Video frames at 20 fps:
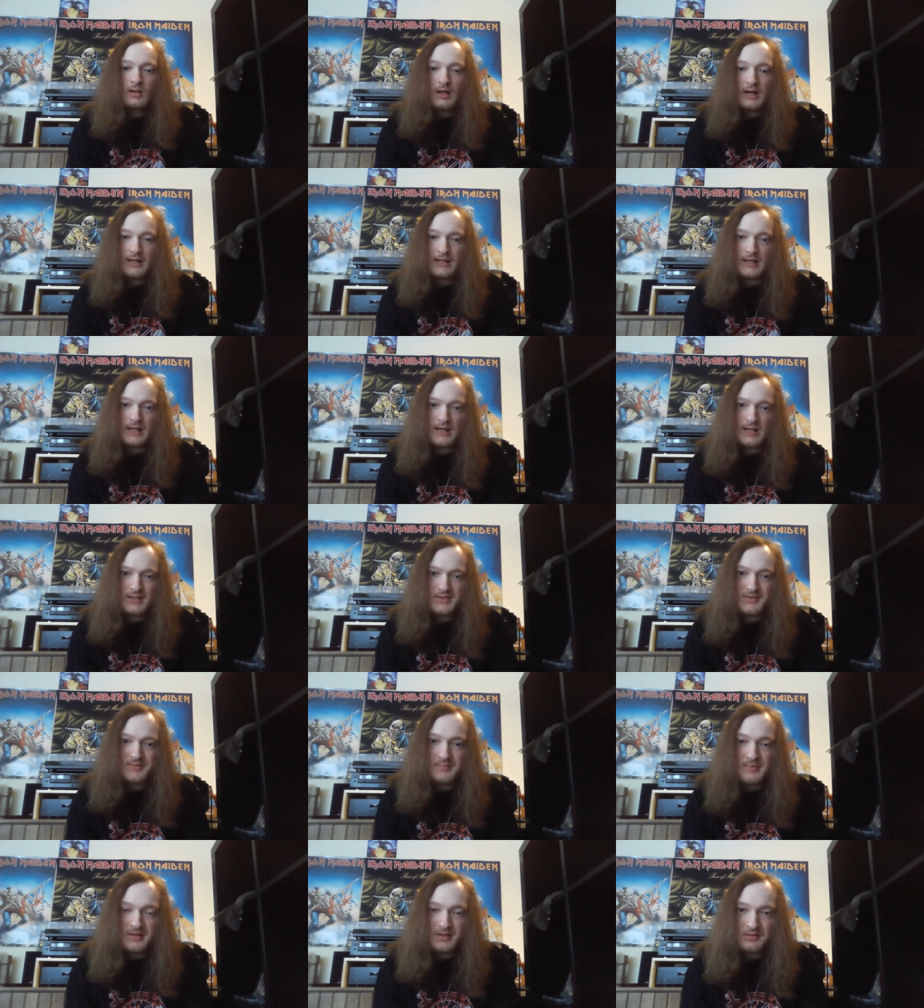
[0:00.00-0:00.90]
Hi
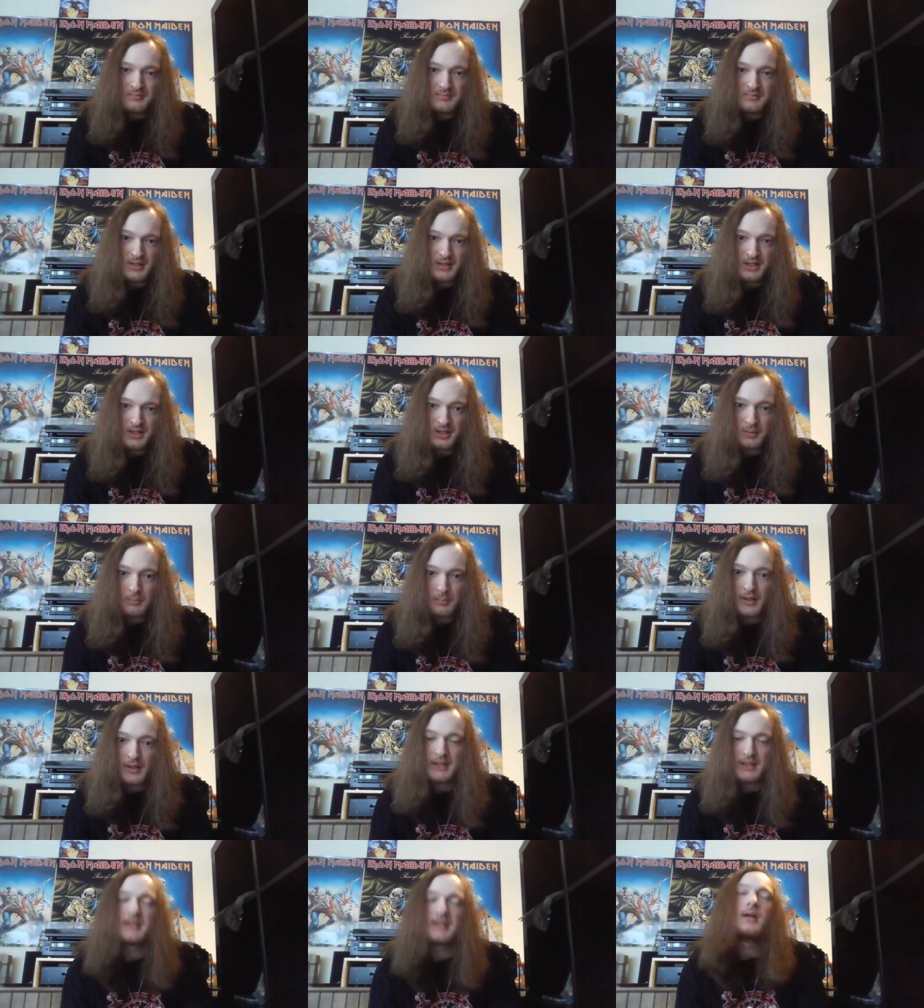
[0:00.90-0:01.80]
guys, the Metal Maniac
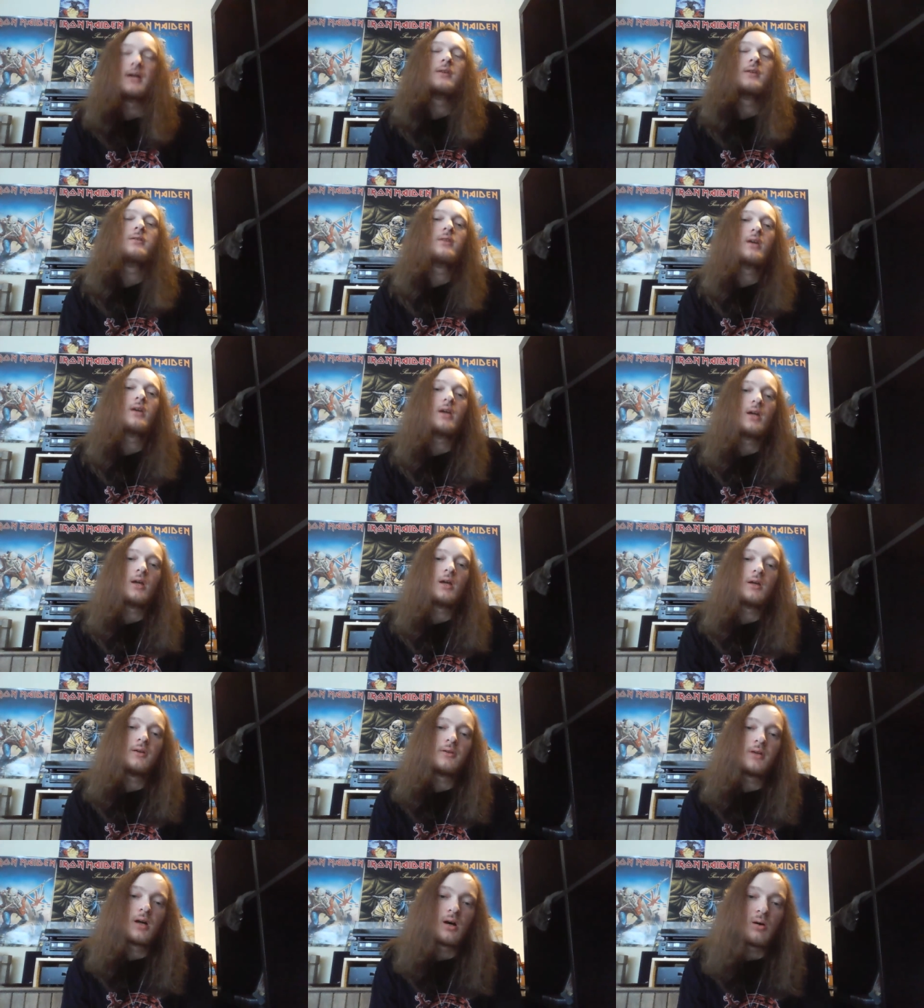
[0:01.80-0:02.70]
back again,
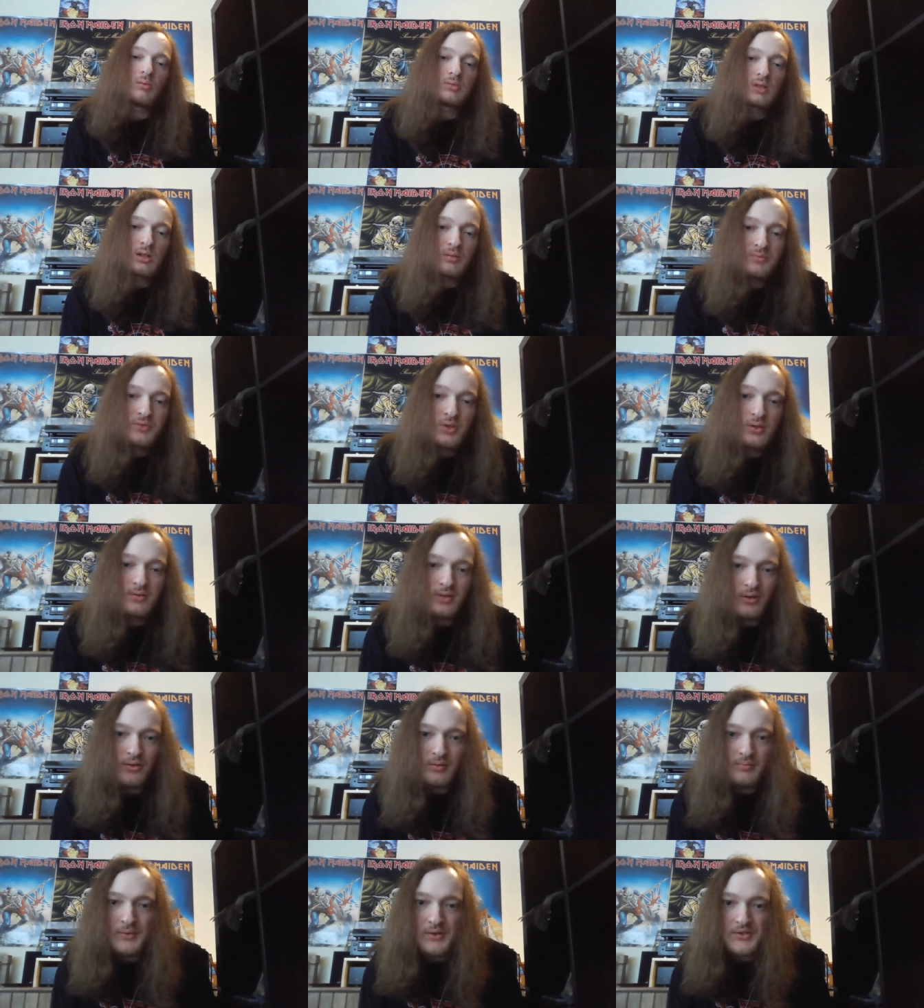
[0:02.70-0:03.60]
and uh, welcome to
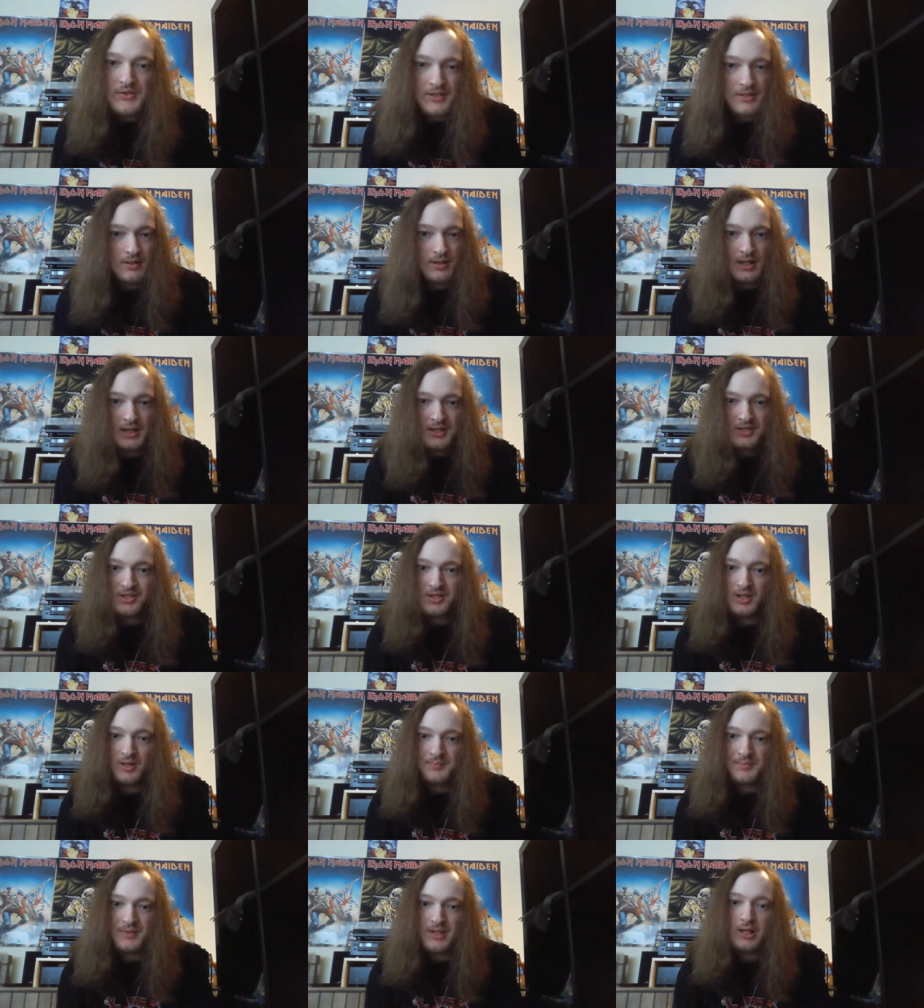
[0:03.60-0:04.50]
another music
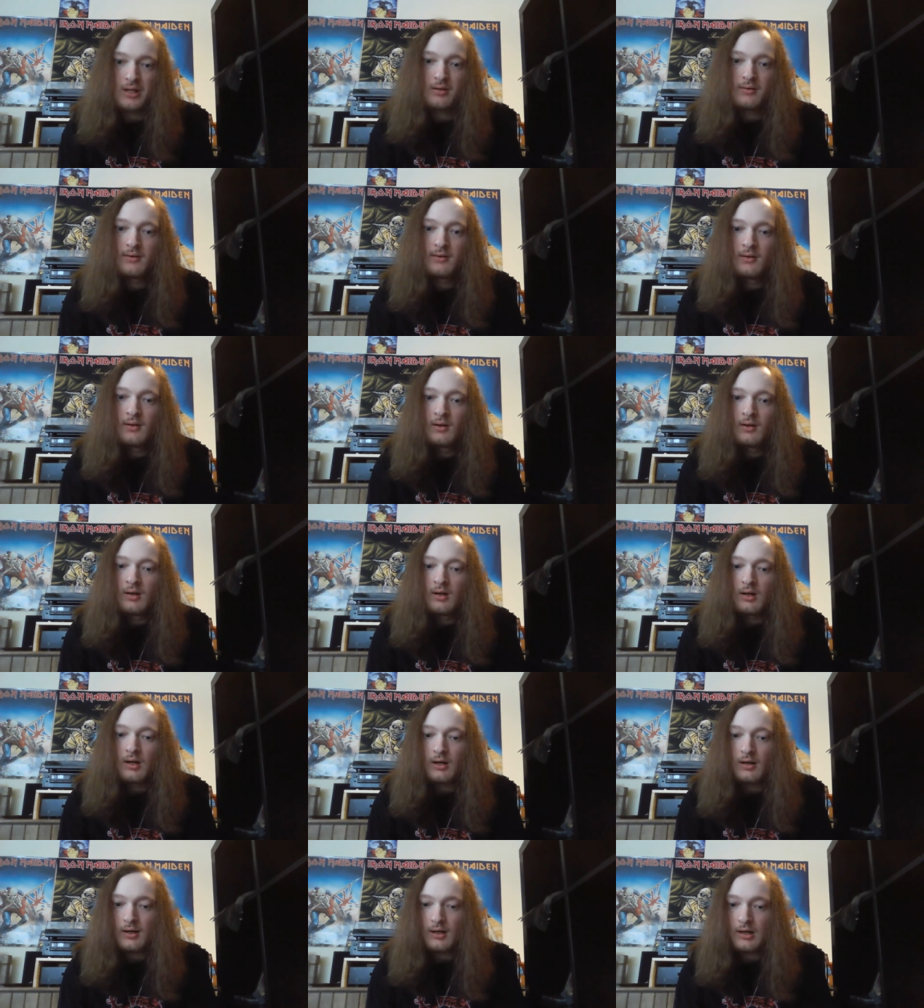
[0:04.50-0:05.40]
collection update.
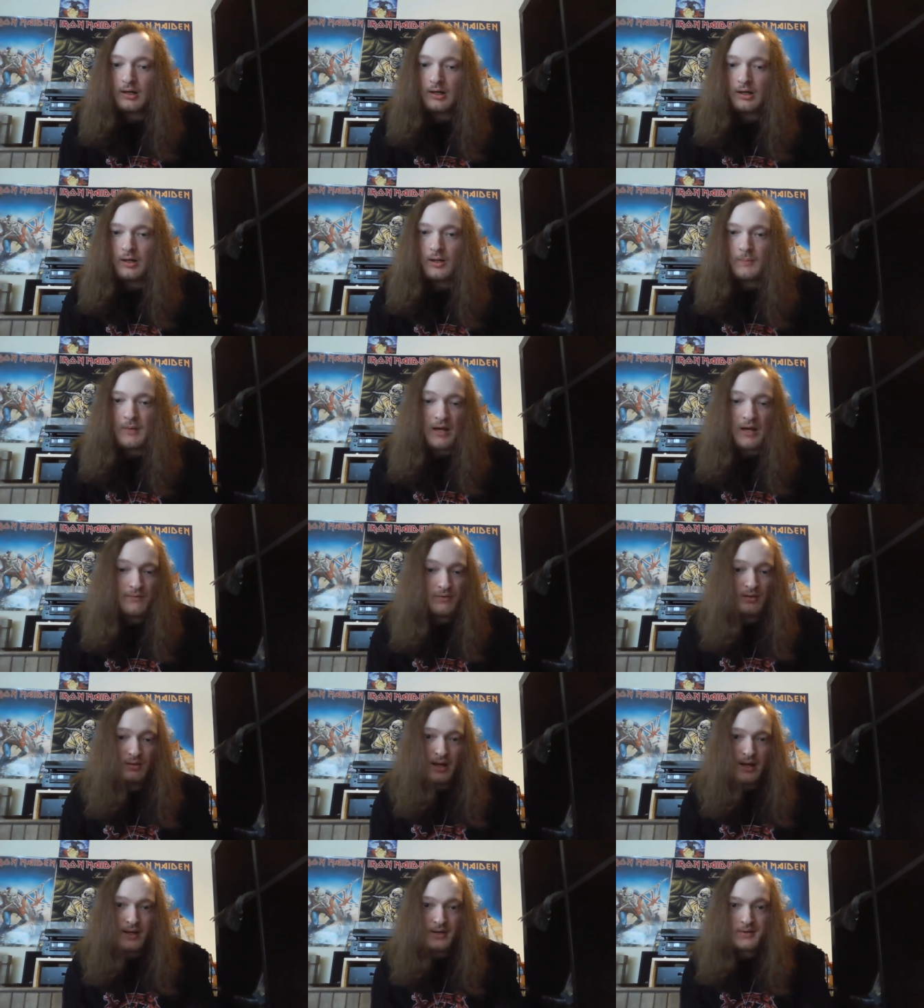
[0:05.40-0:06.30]
Um, I have a
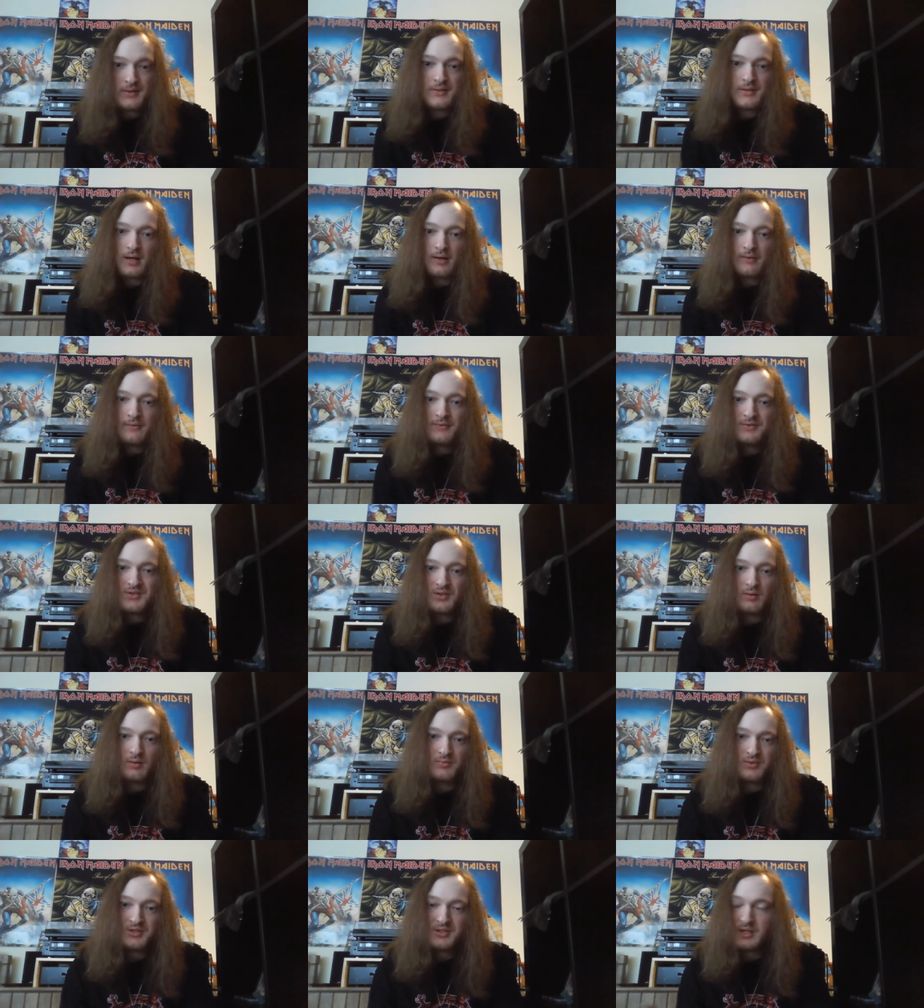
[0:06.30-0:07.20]
lot of stuff,
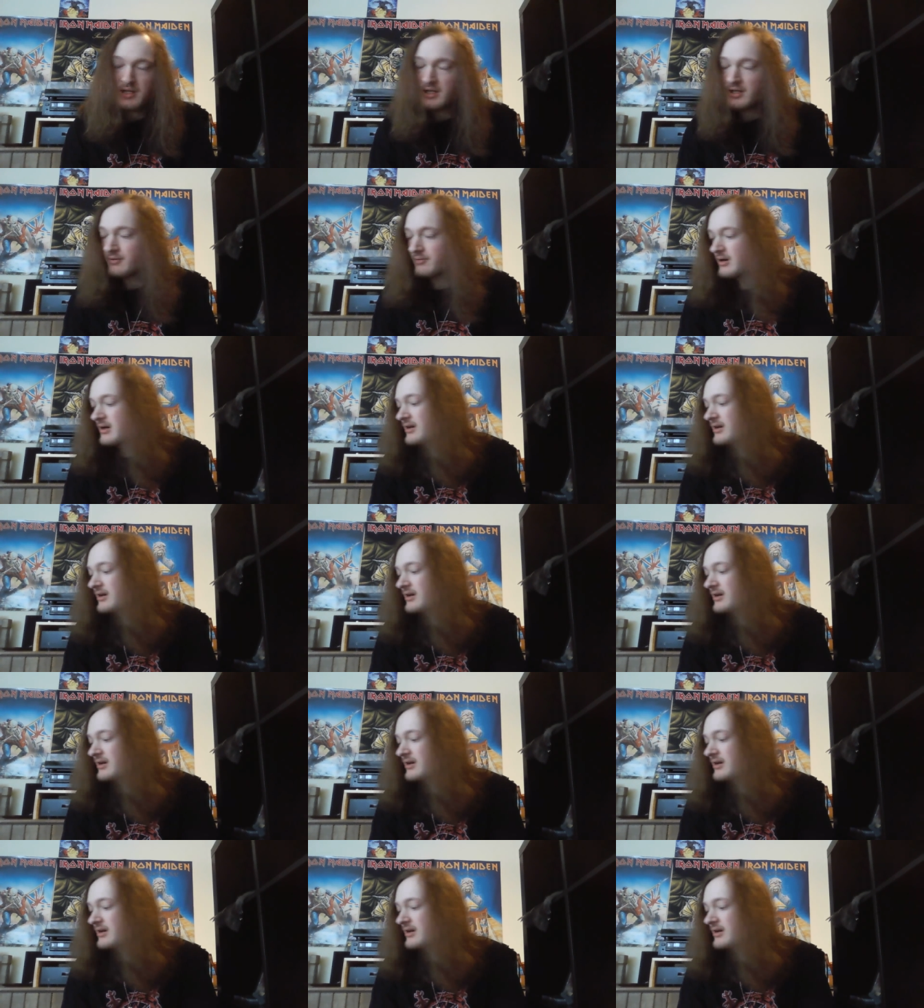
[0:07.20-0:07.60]
so I'm just going to get